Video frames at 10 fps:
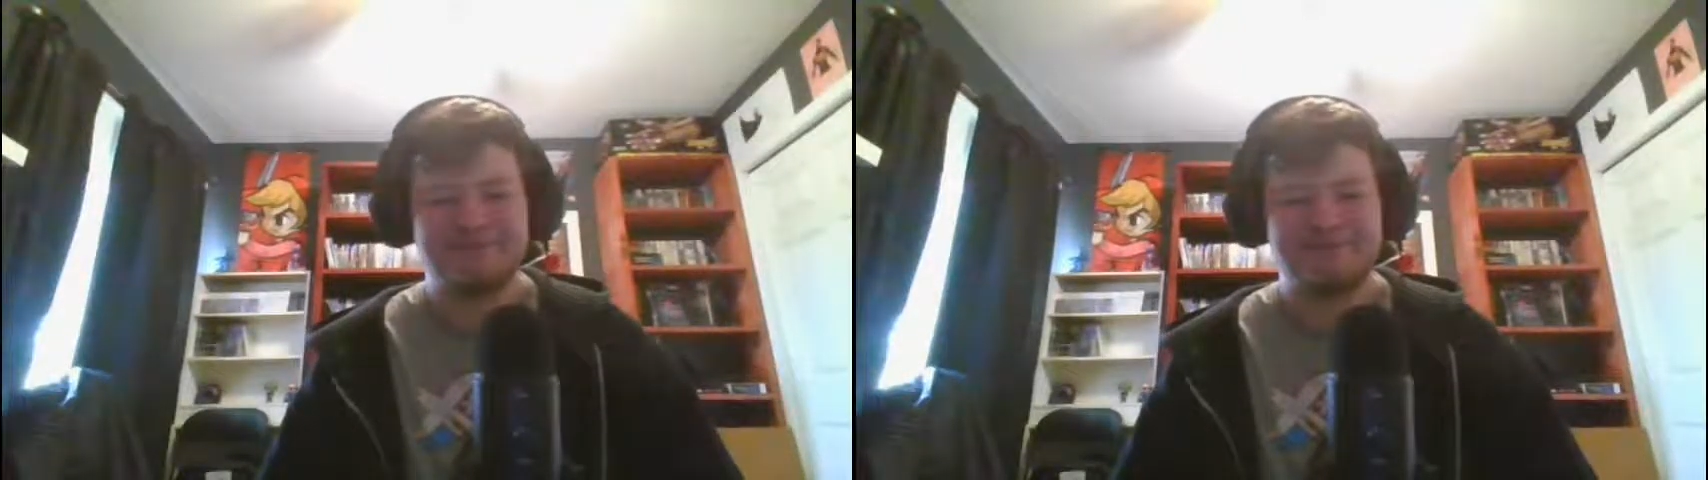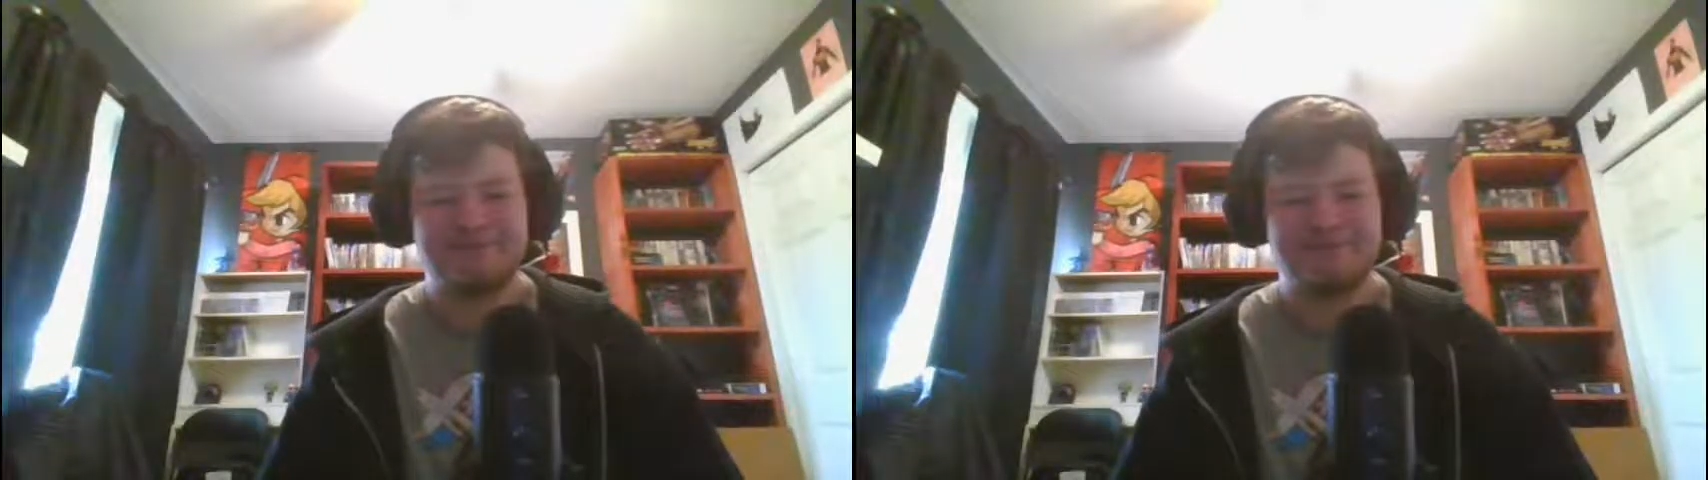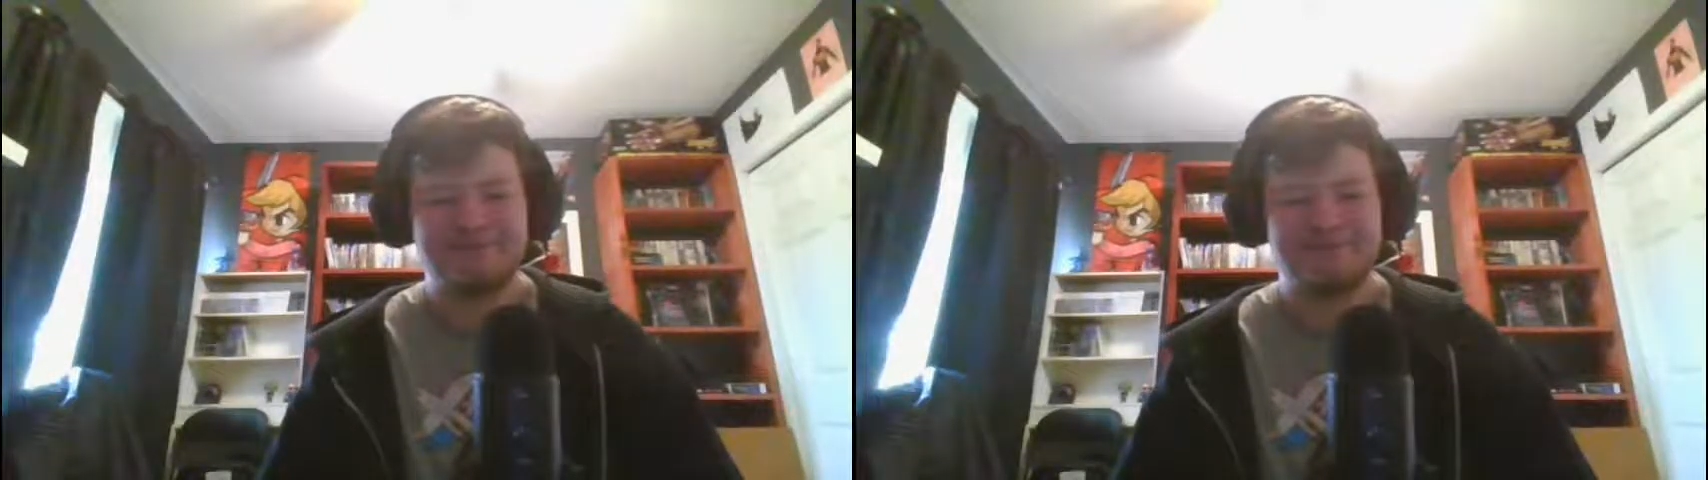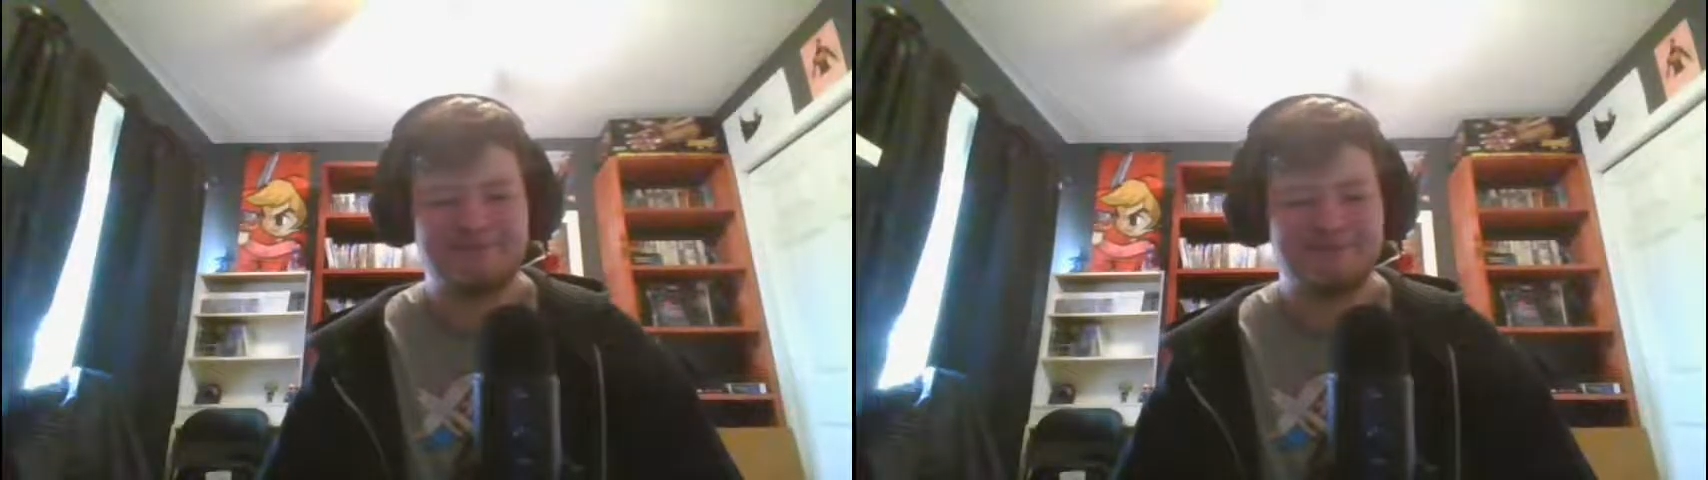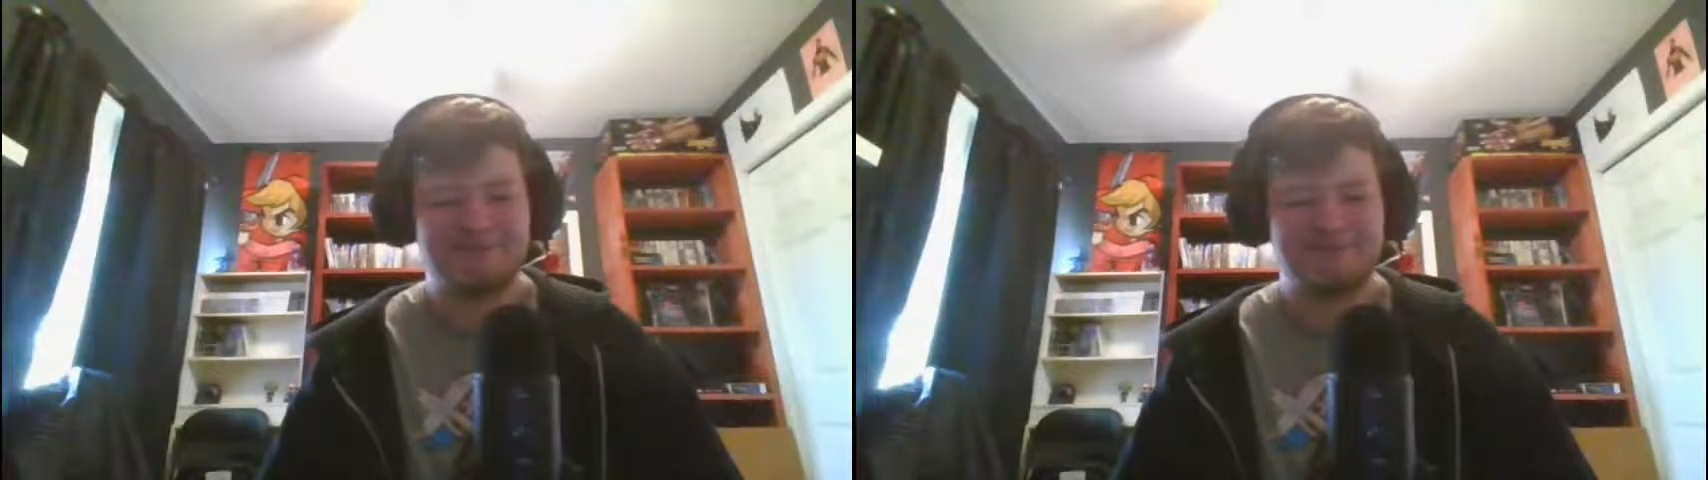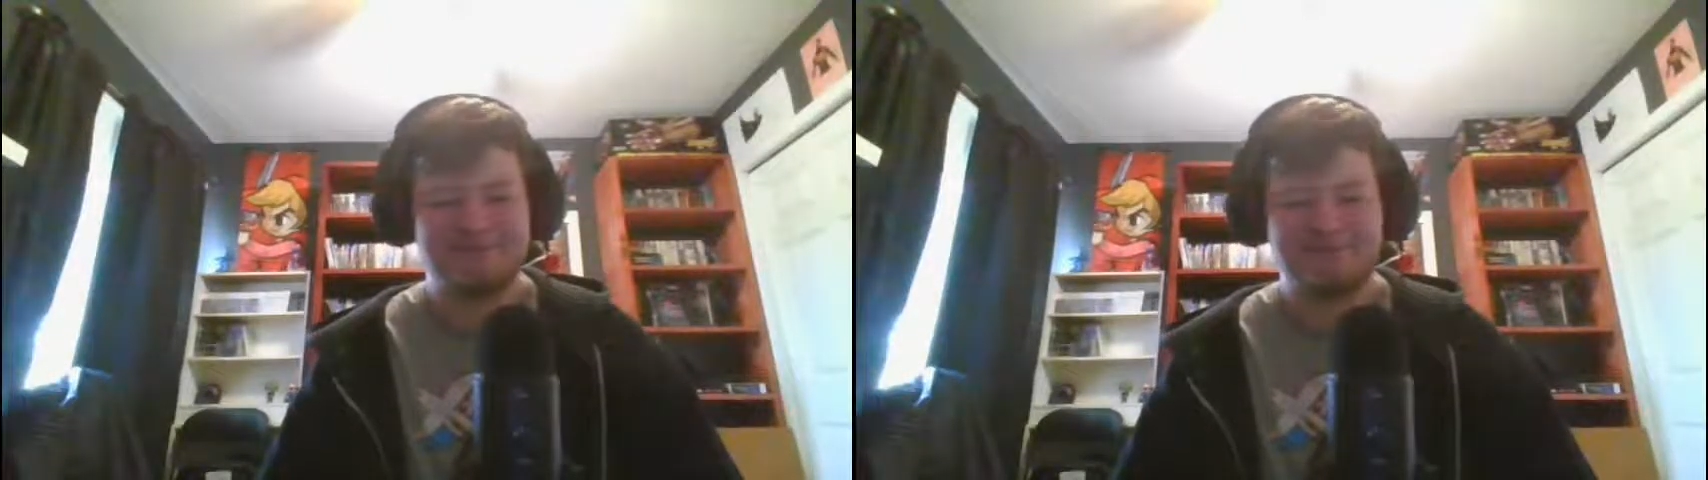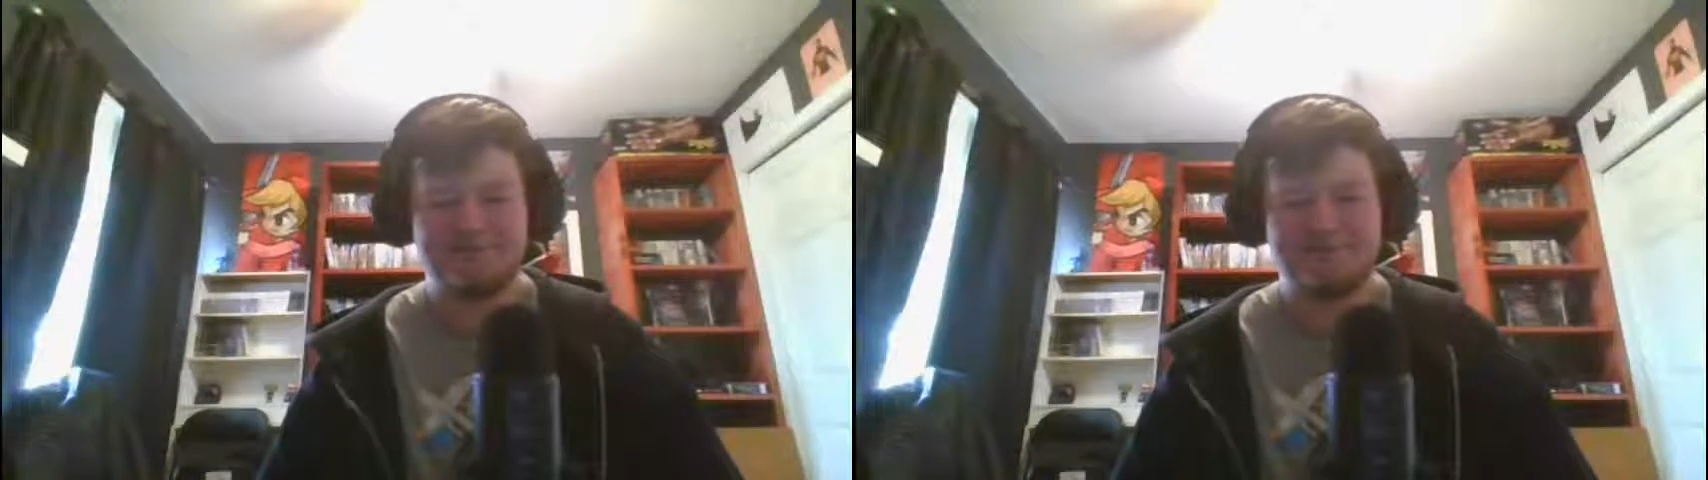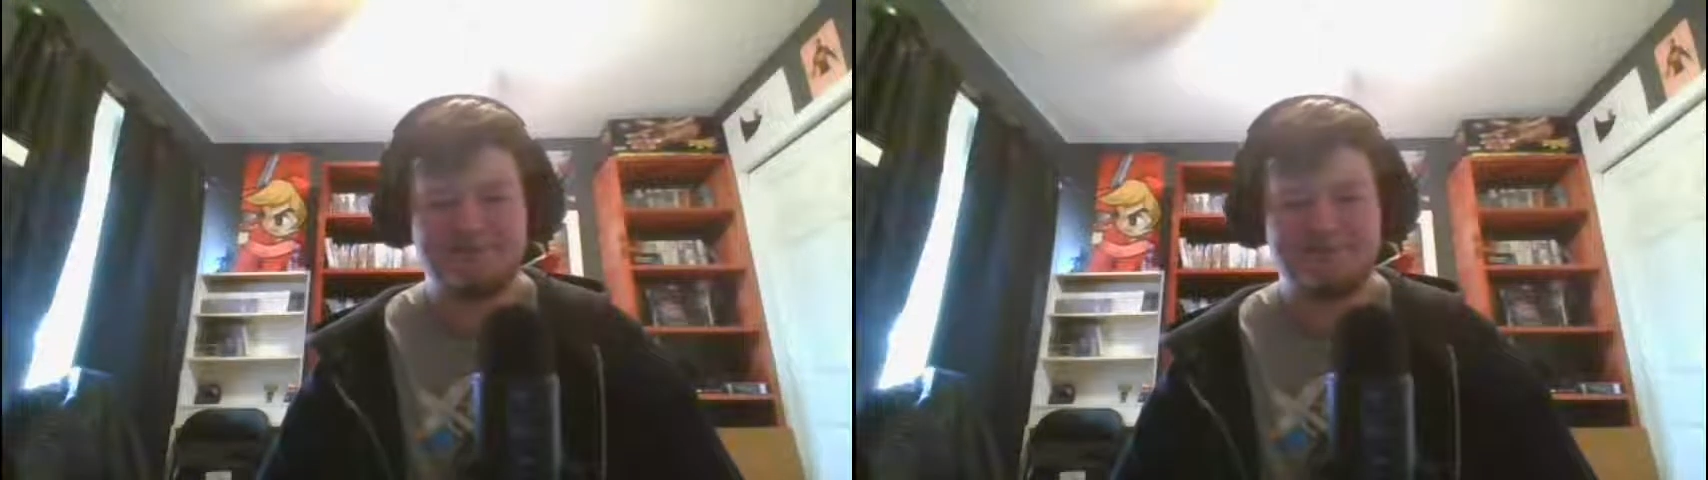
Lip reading: do. Do what you want to do.